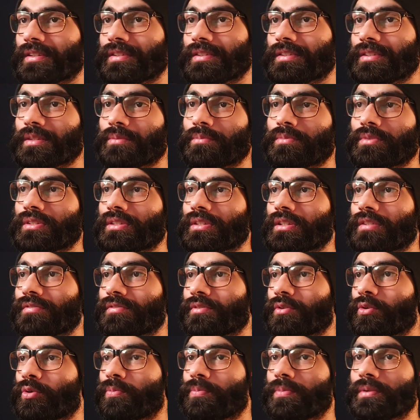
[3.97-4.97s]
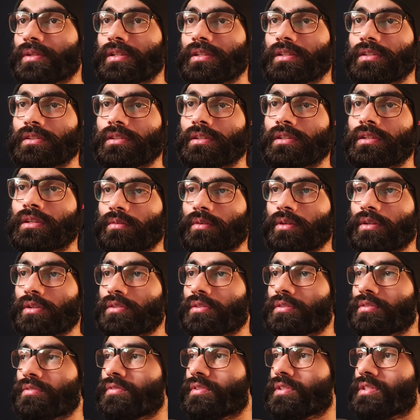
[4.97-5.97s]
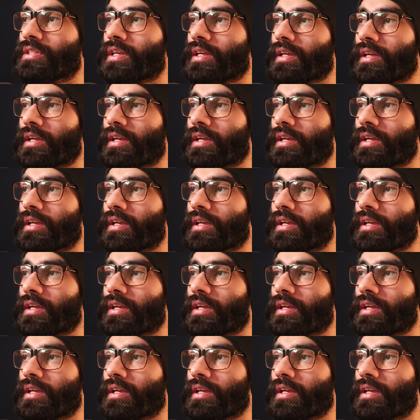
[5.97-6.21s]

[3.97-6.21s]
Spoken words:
Some stuff open here because of which I